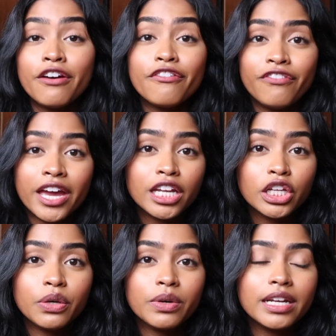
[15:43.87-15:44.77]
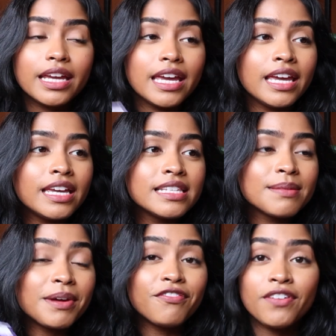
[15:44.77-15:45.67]
Van Leeuwen
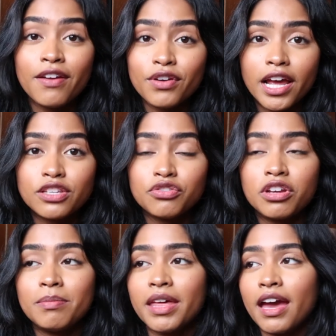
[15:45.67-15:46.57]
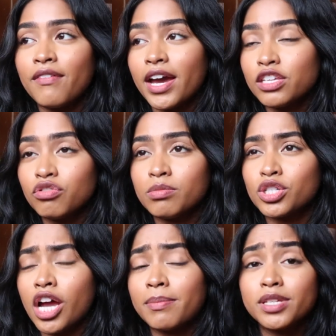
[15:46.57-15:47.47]
is my favorite ice cream. They have ice cream
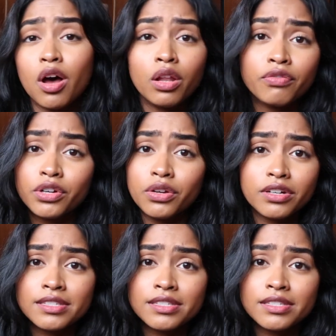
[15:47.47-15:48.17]
shops all over New York